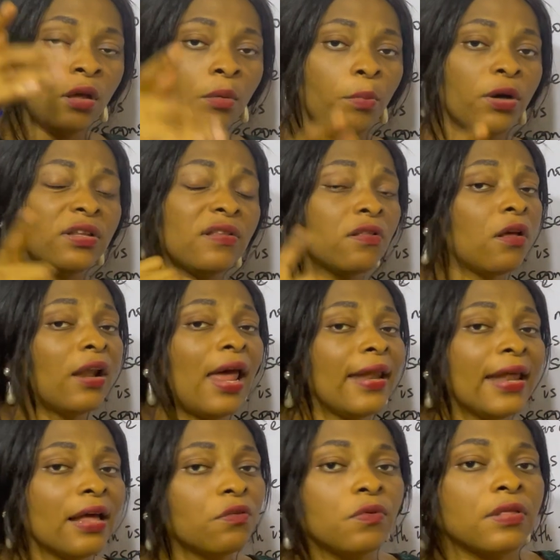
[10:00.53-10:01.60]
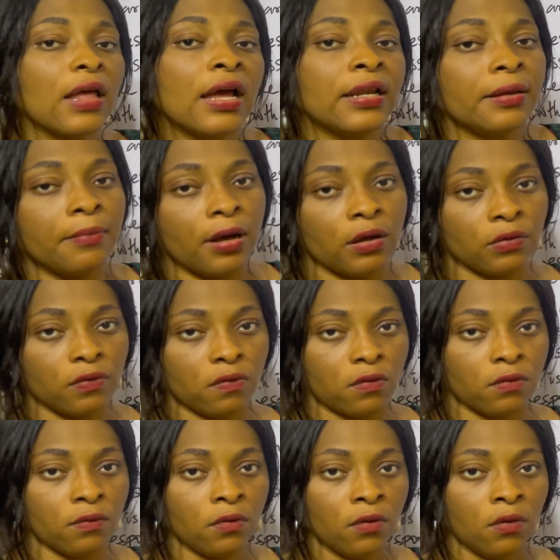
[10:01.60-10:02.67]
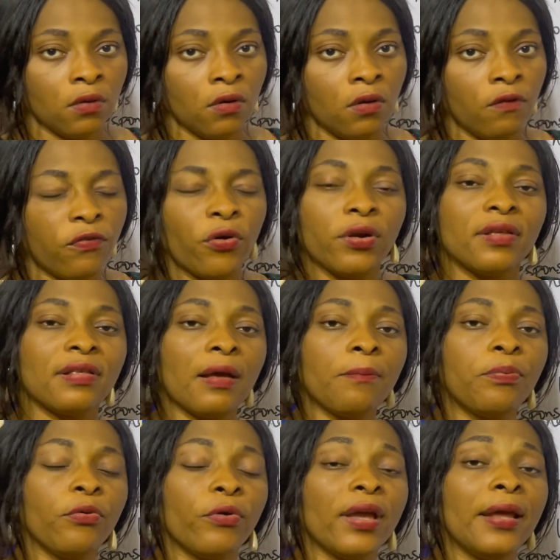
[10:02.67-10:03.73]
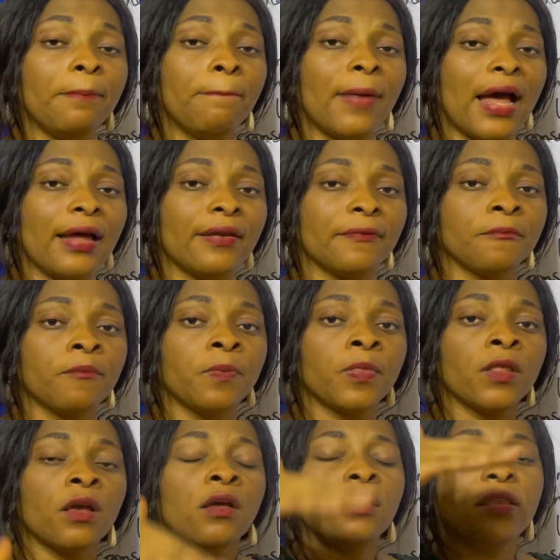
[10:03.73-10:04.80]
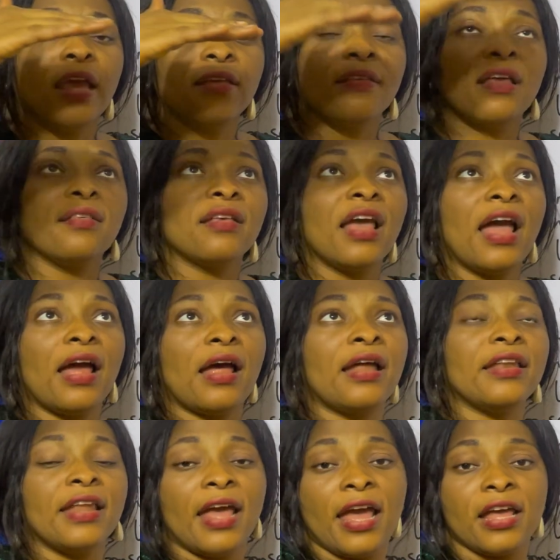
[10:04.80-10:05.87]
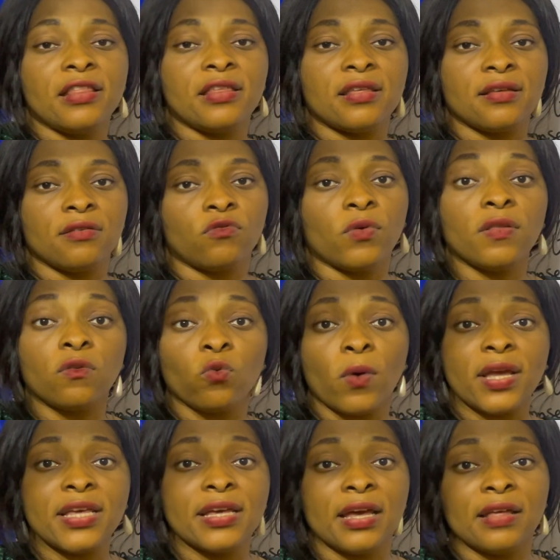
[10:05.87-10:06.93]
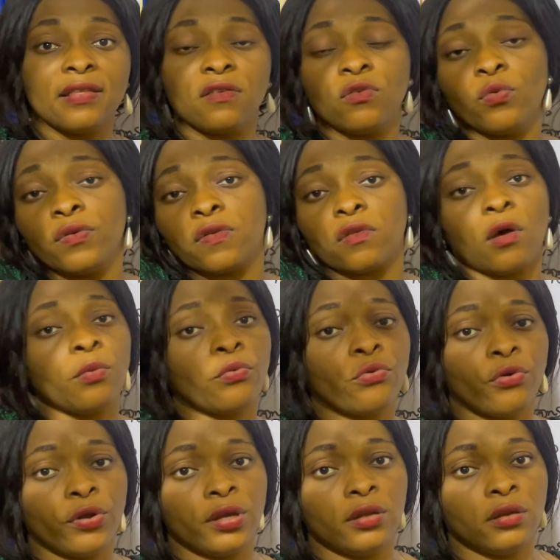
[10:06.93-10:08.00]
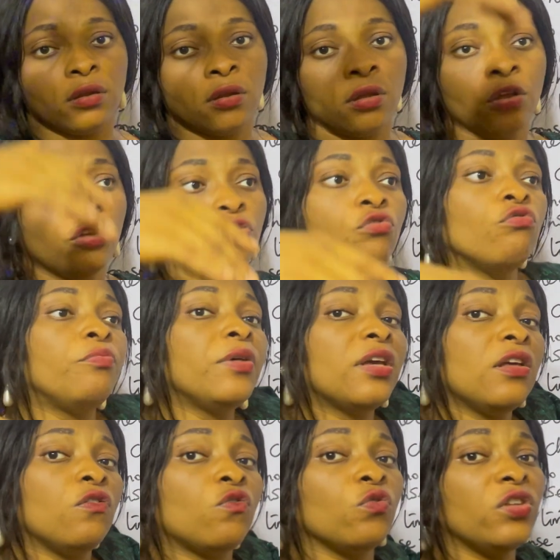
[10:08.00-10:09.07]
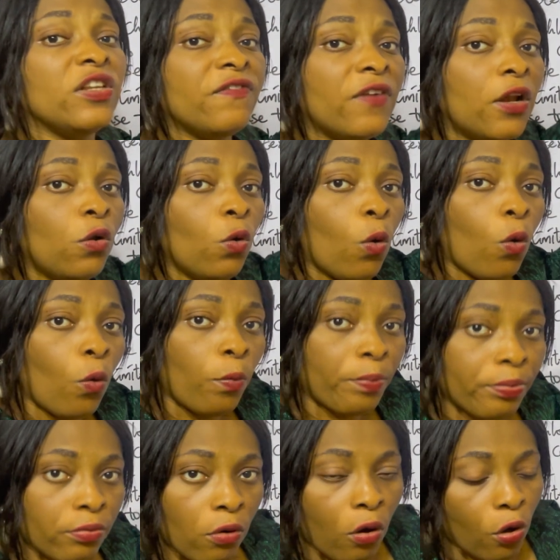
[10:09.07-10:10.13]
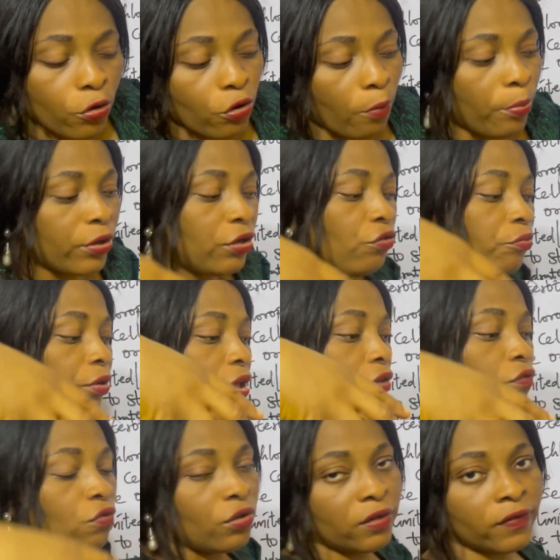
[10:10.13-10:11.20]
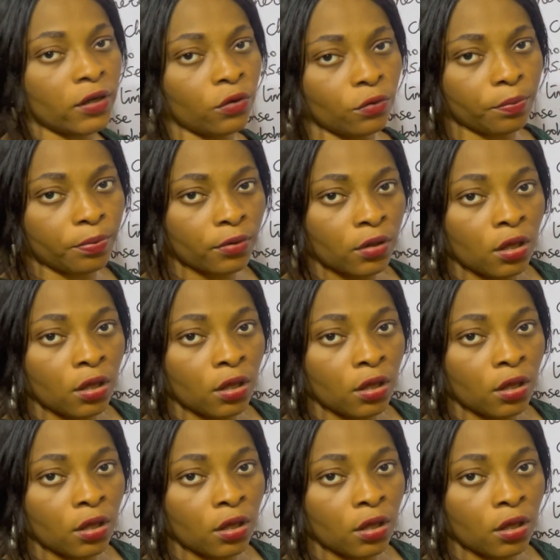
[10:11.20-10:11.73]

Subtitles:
But it's not like that with animals. For example, a man, an age, 21 years, you will stop growing. You will begin to develop. All your body will begin to develop.